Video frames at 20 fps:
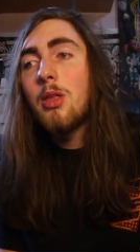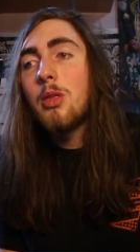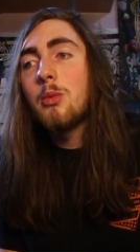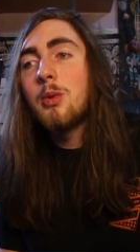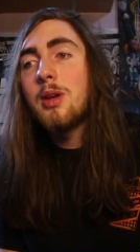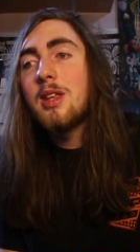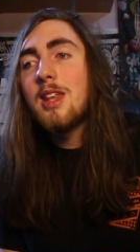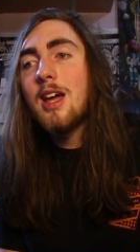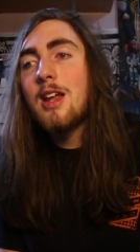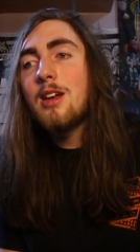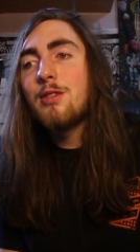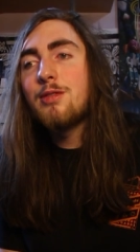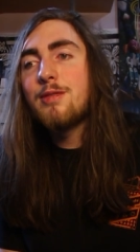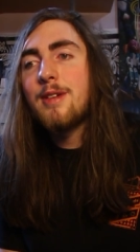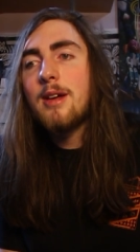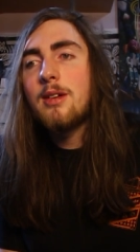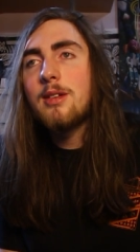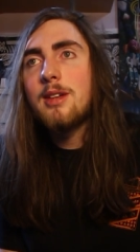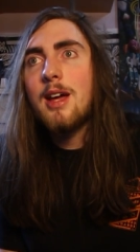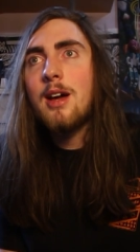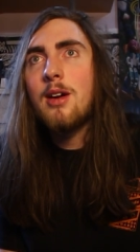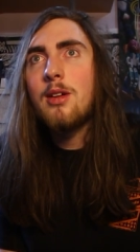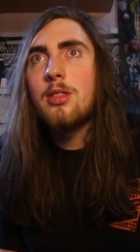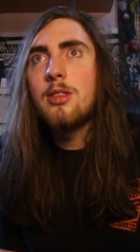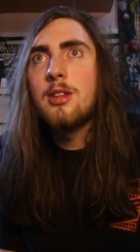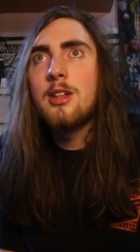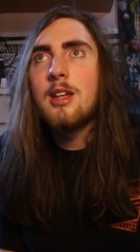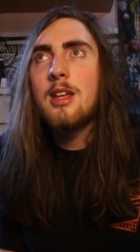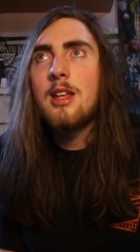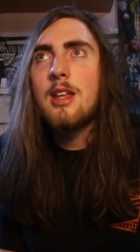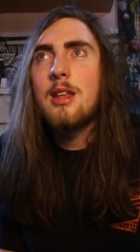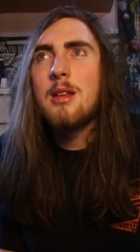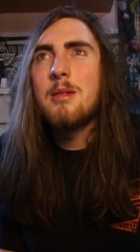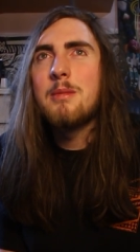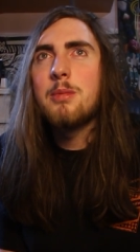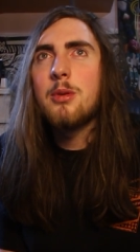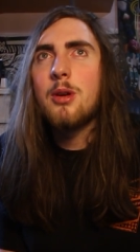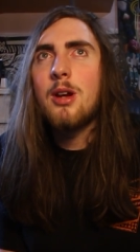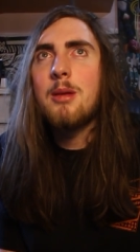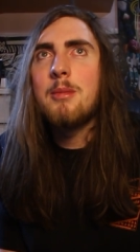We then found out that
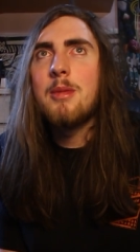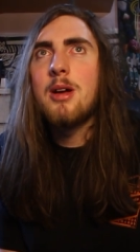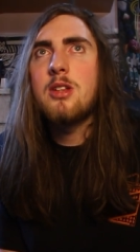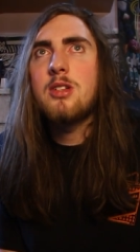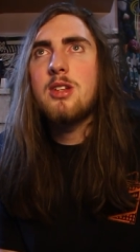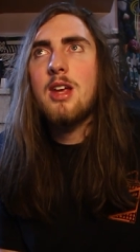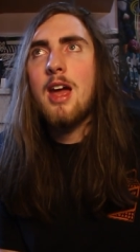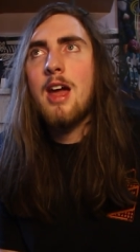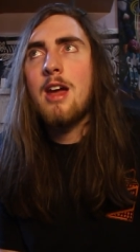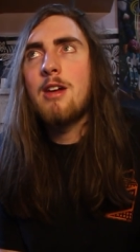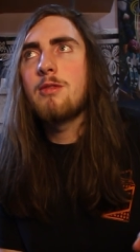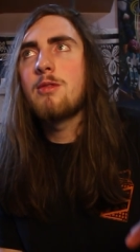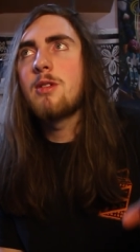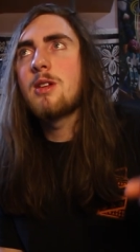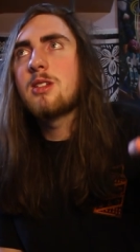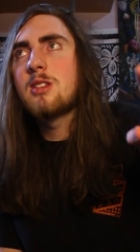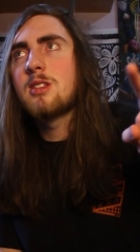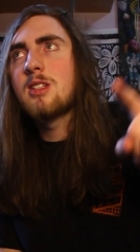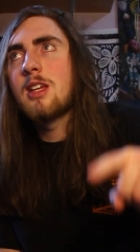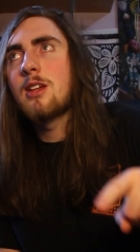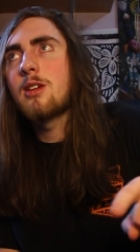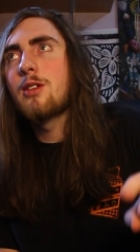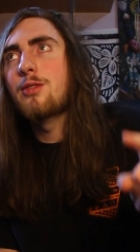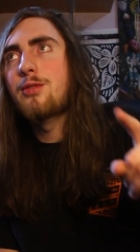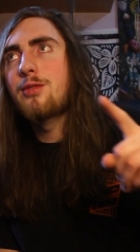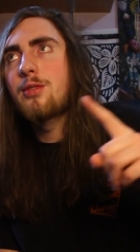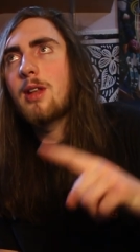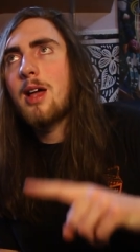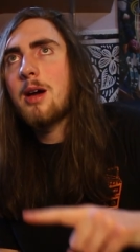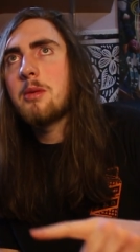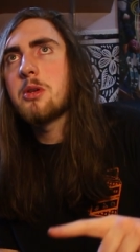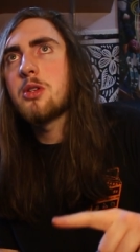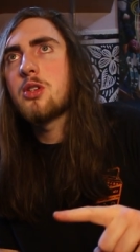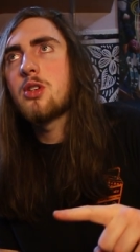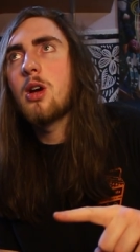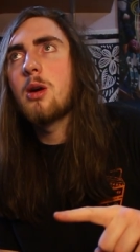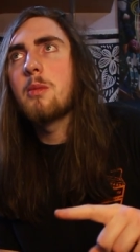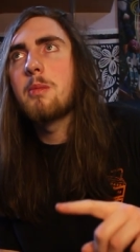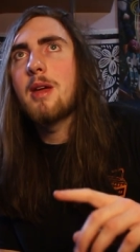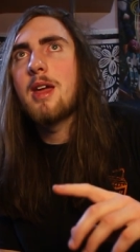pretty much every single flower
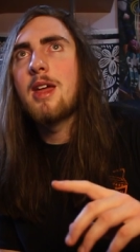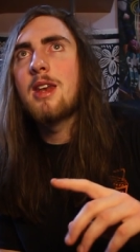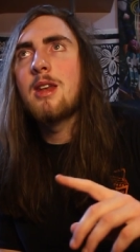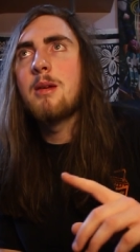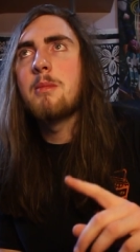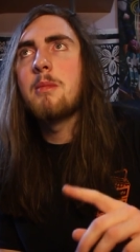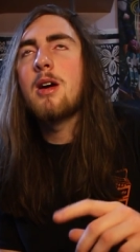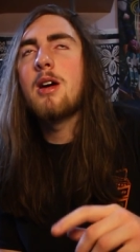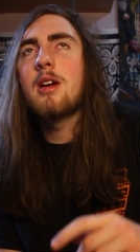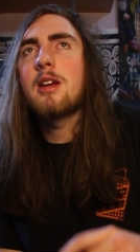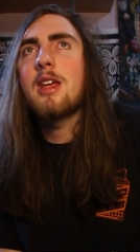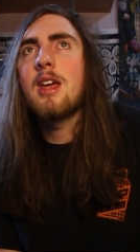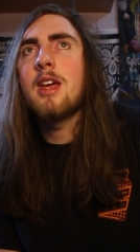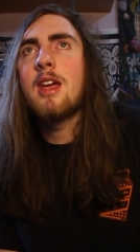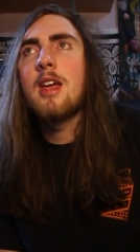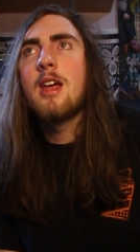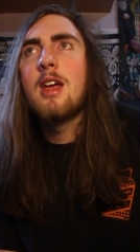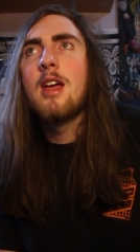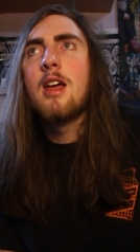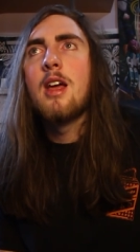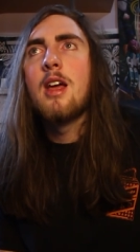shop in the market